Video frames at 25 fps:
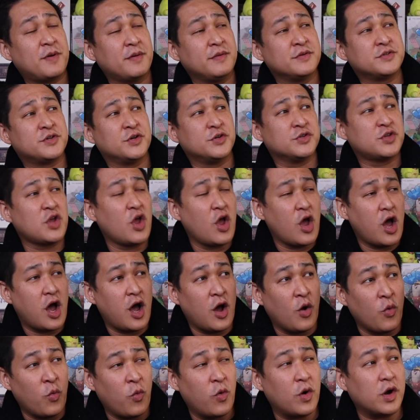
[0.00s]
publishers
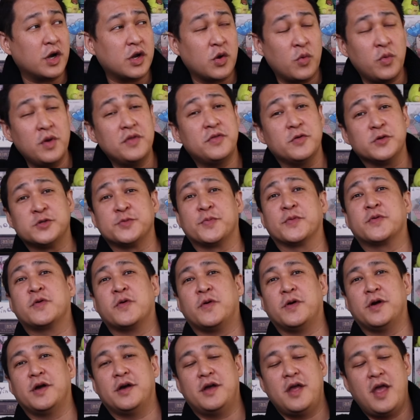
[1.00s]
uh, work with
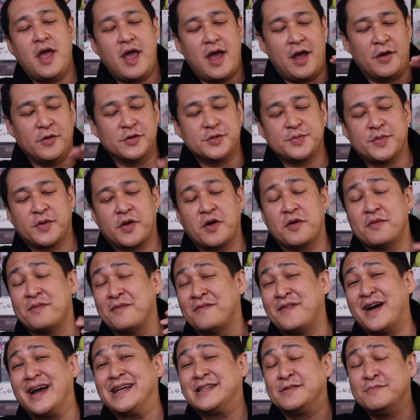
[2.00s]
Uchibukoya, and Uchibukoya
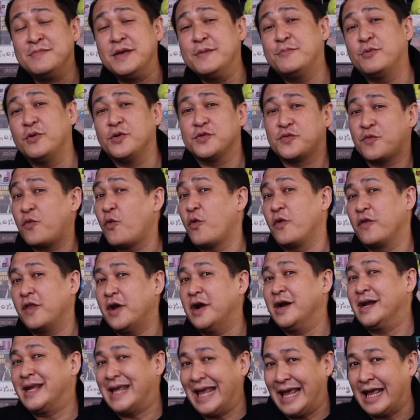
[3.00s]
provides meeples for
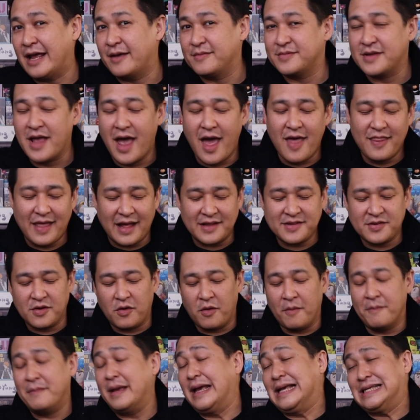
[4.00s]
their games. That's how
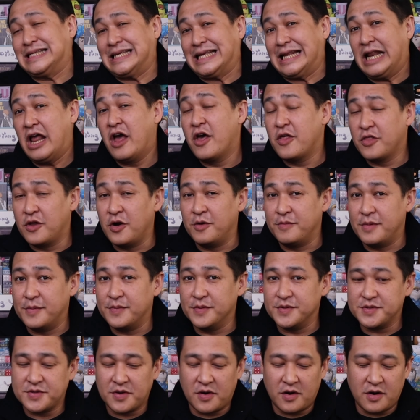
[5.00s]
amazing their
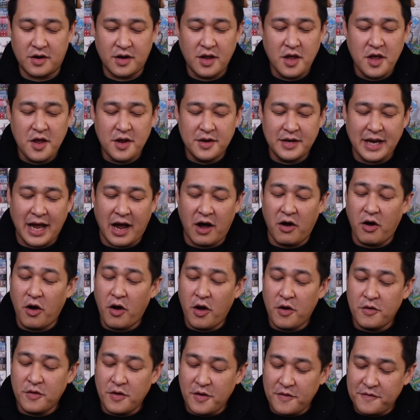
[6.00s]
meeples are. Now,
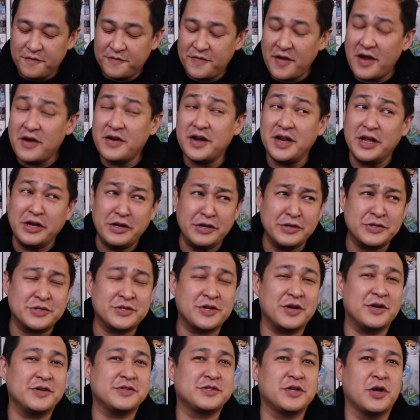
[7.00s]
Fairy
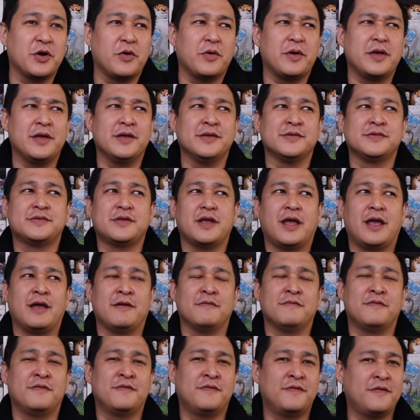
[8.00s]
Concerto is a
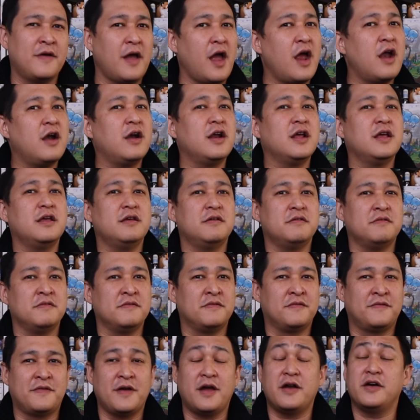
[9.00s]
very,
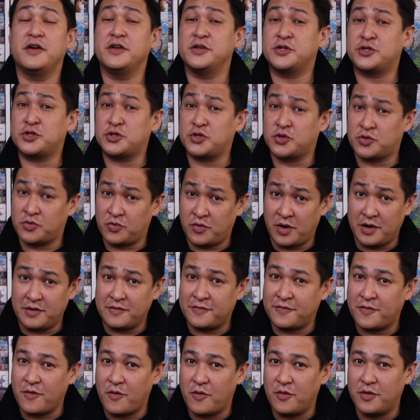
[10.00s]
very
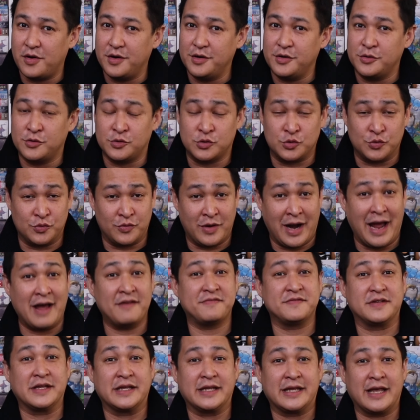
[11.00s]
straightforward
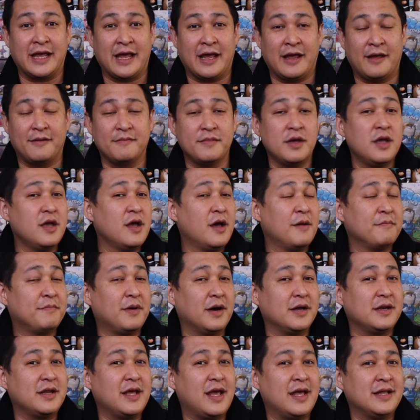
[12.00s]
drafting game.
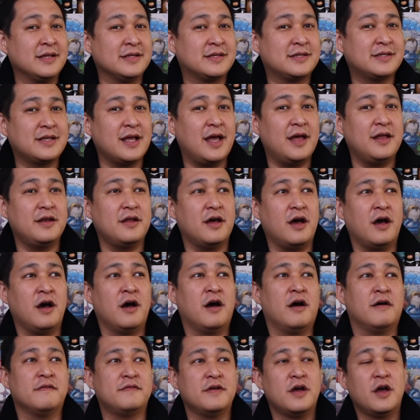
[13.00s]
But instead
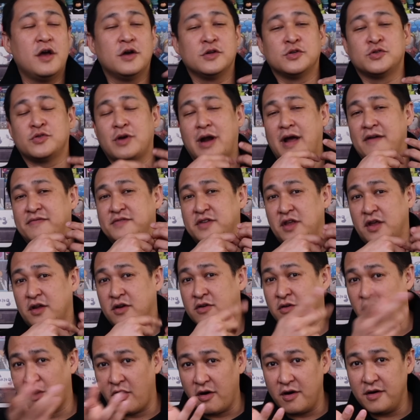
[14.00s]
of drafting
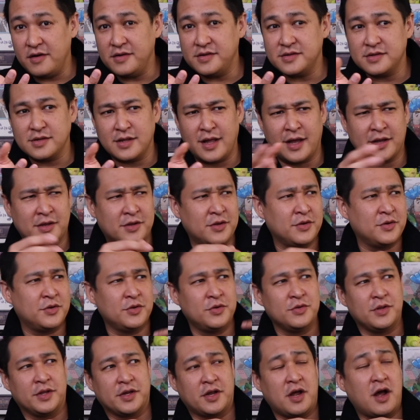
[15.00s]
cards like you
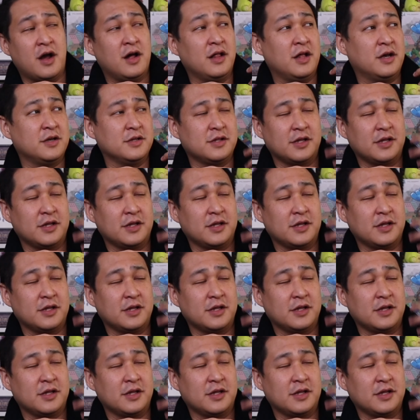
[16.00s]
do, like uh,